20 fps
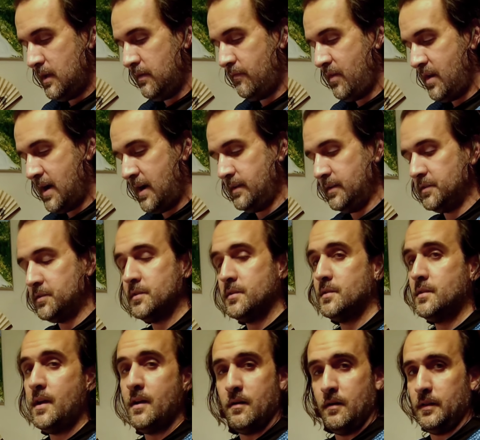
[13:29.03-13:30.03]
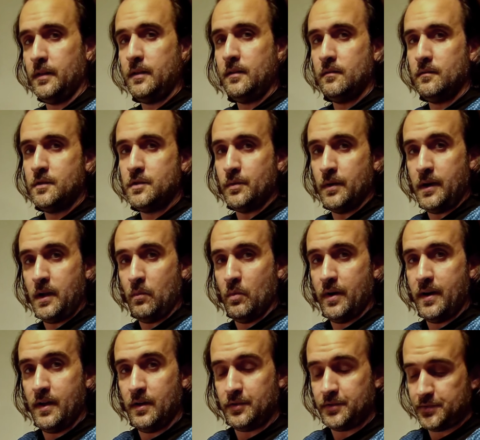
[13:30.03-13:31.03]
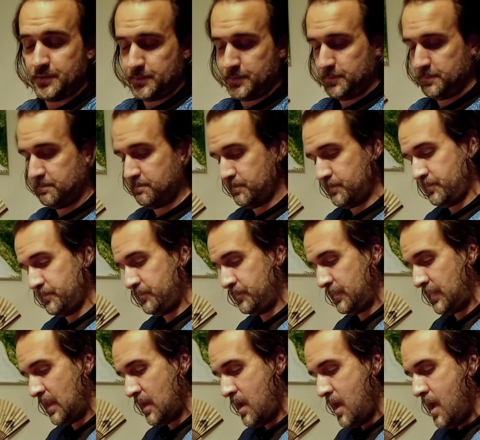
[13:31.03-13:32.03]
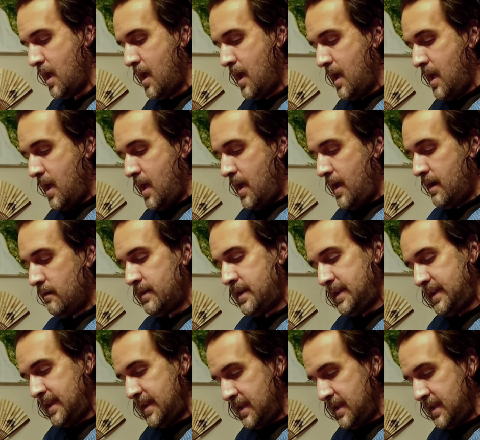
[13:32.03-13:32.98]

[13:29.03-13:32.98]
if not necessarily to anyone else. Harry